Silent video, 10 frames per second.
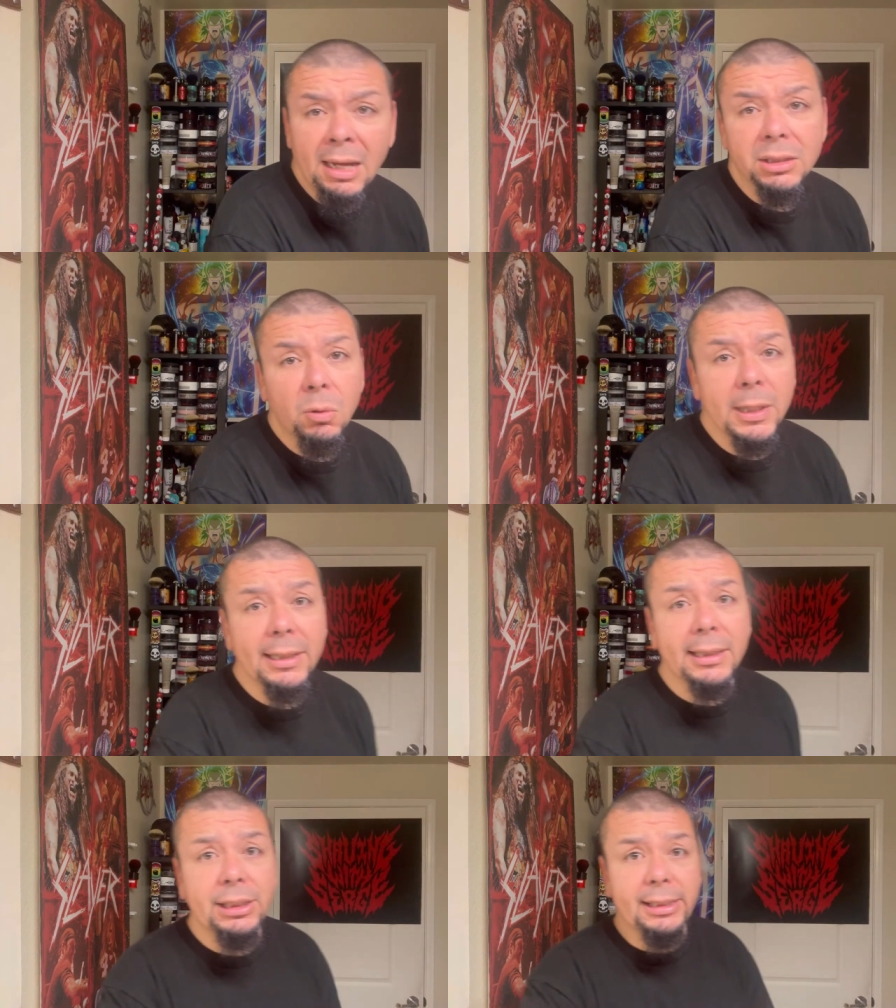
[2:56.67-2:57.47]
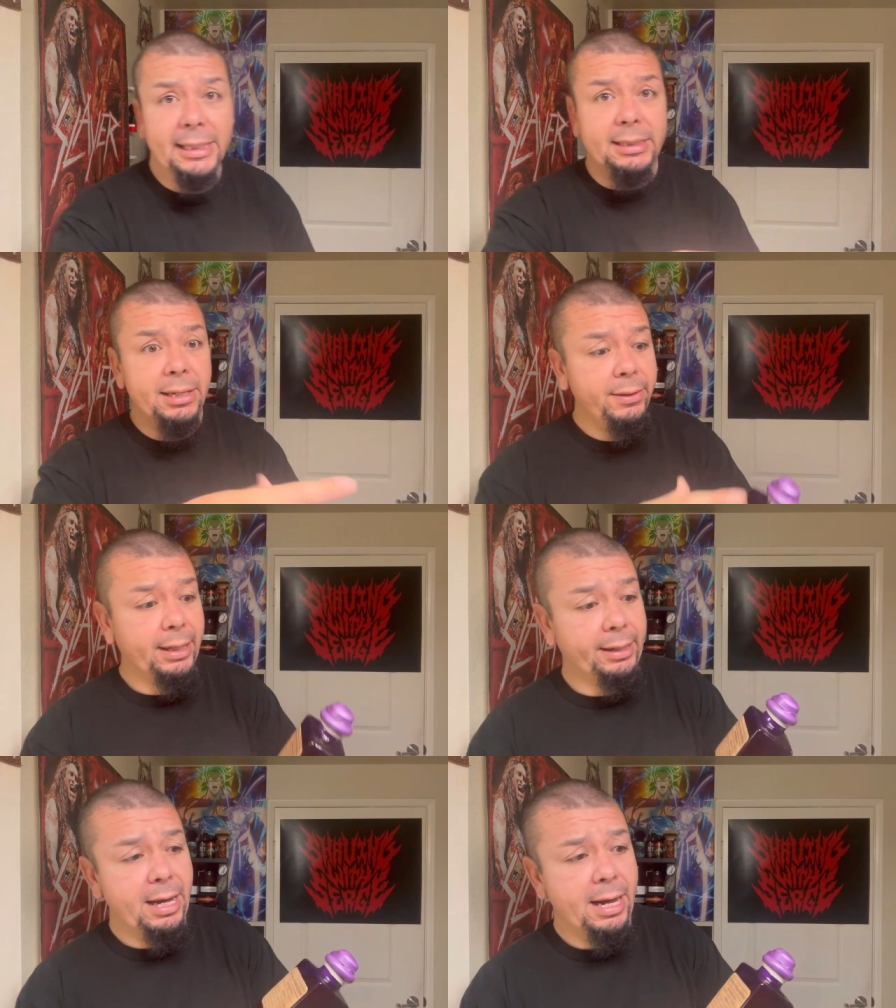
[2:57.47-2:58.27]
Also wanted to let you guys know
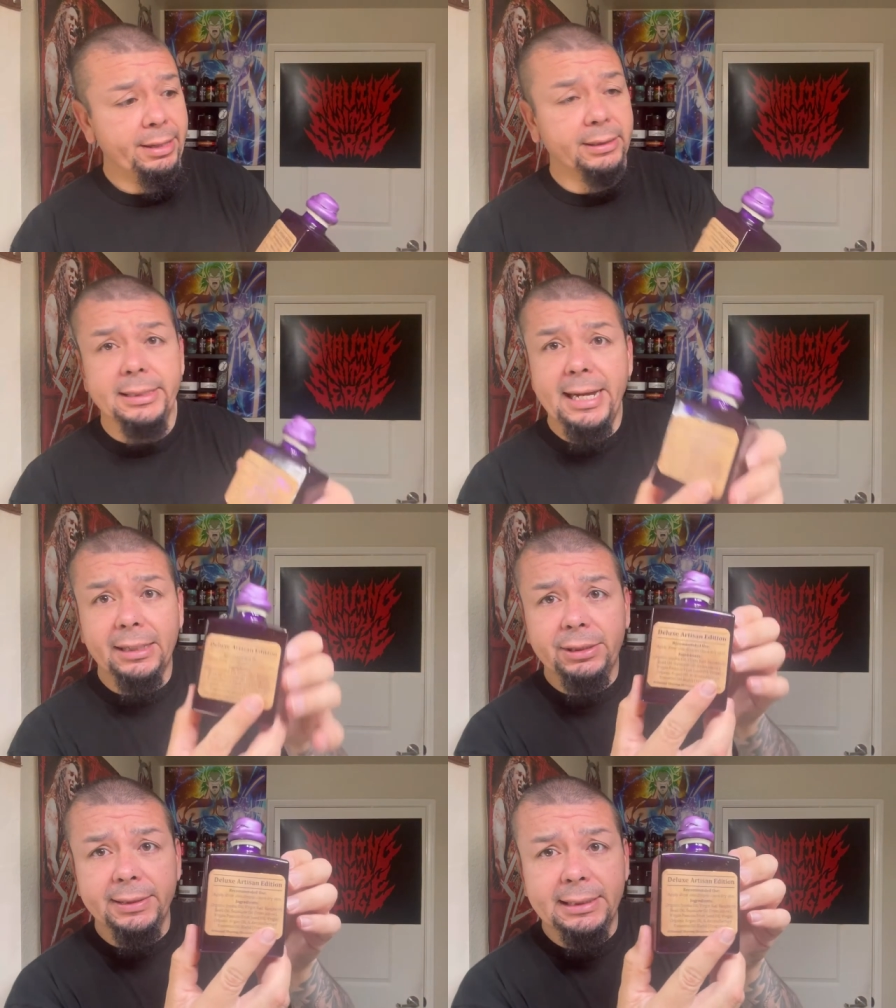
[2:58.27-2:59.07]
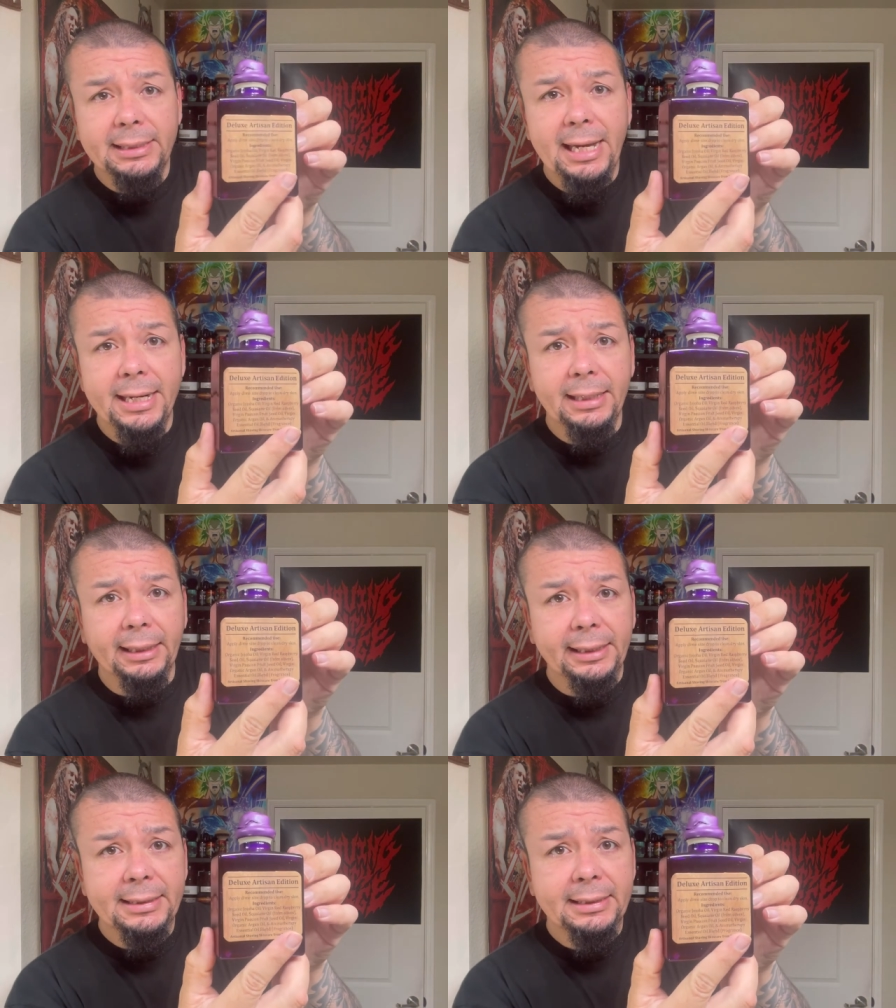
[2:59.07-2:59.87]
that uh, there's an extra set
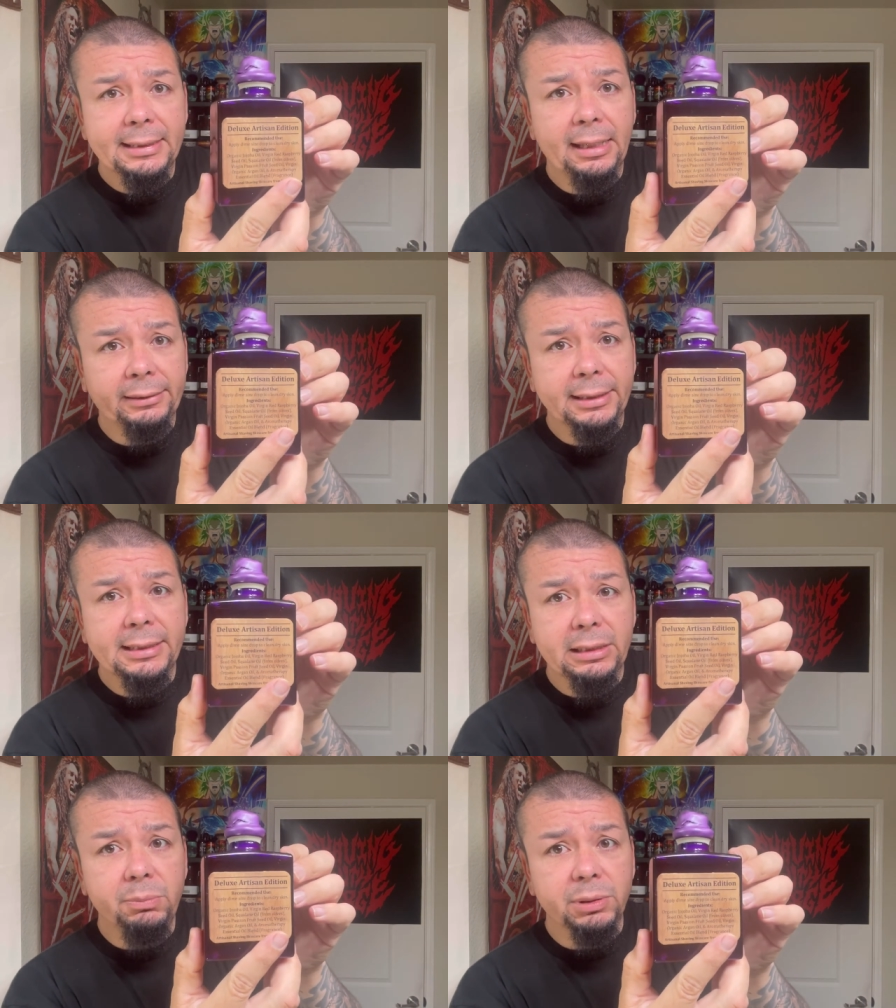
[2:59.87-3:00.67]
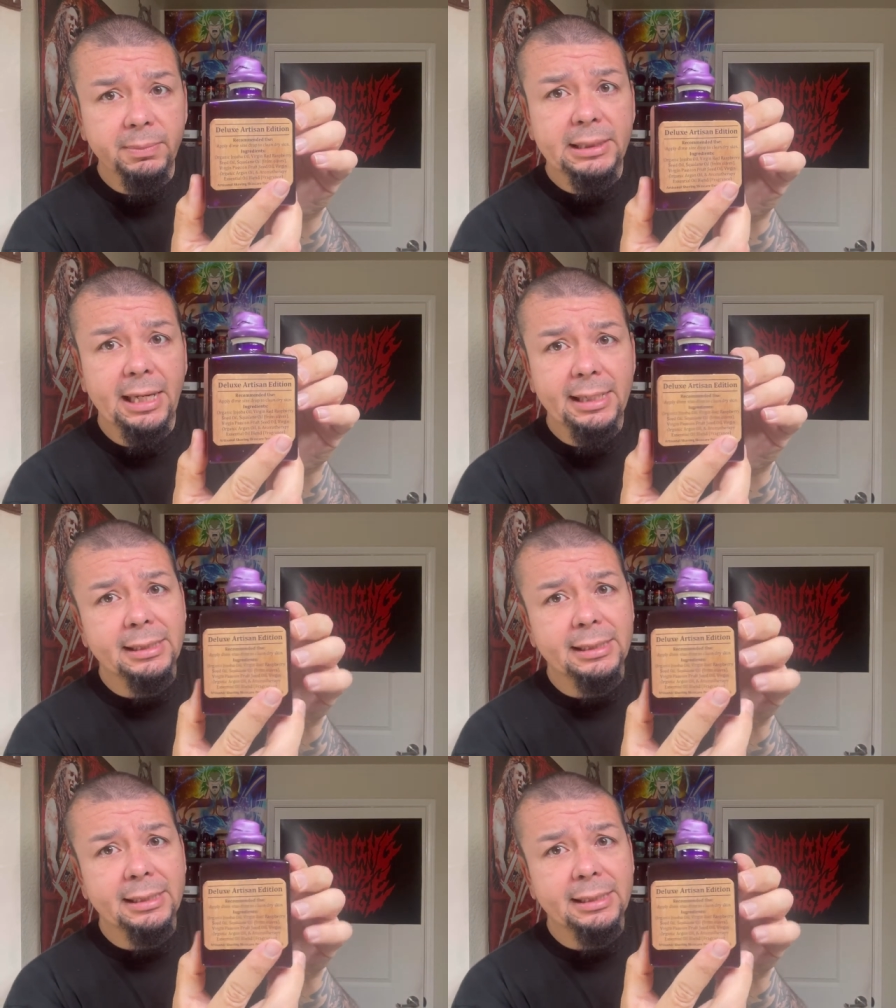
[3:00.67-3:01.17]
listed on the Sebum site.